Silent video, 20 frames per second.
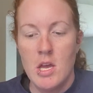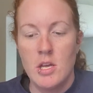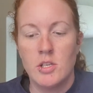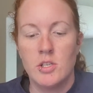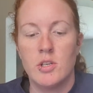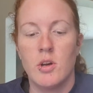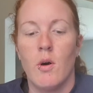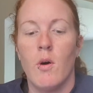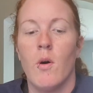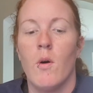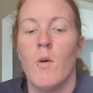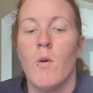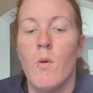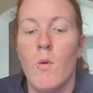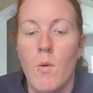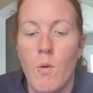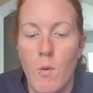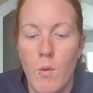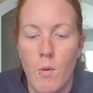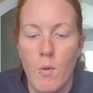
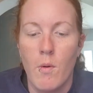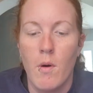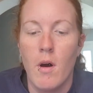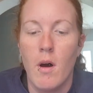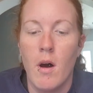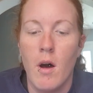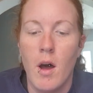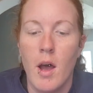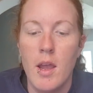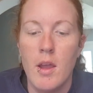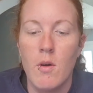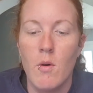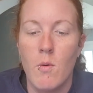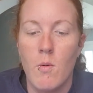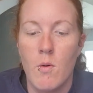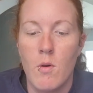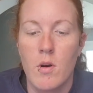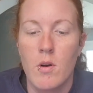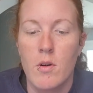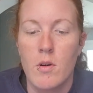So I
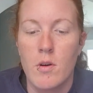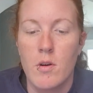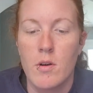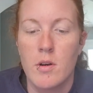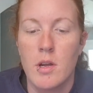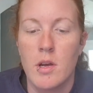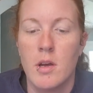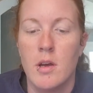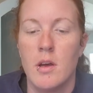ordered